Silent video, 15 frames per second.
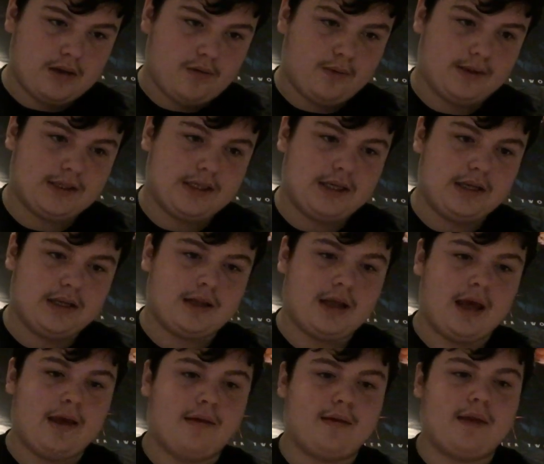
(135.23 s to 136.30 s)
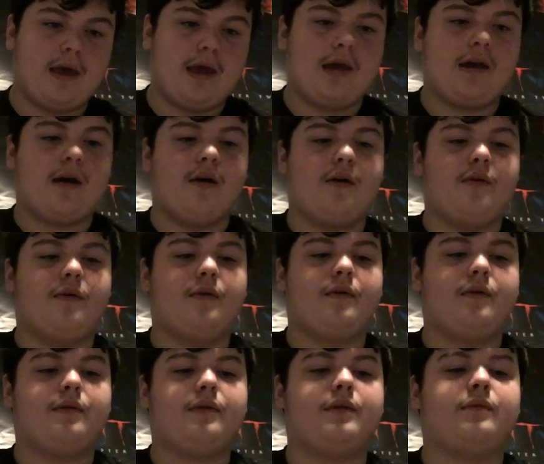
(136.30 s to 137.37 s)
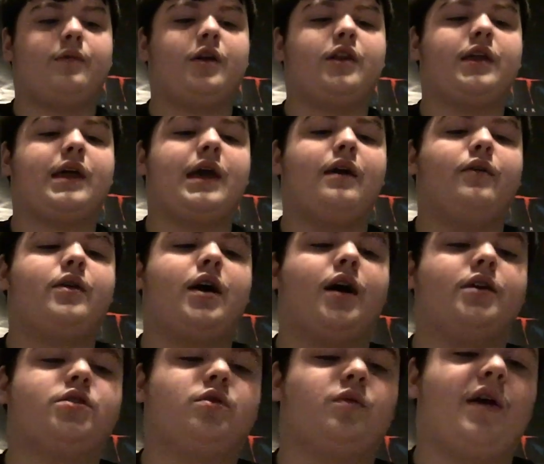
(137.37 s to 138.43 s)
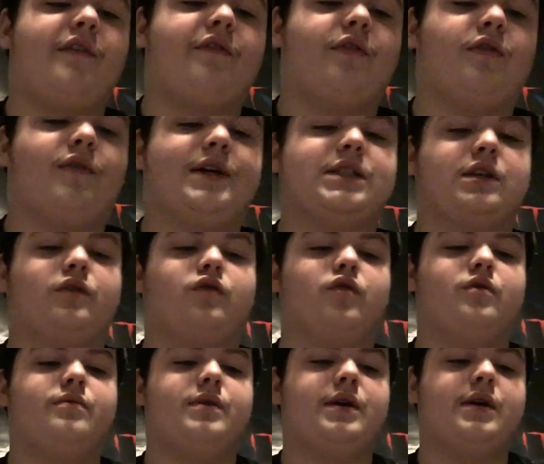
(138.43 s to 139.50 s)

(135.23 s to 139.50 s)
We see they go. One of the girls cuts away from the rest of the group.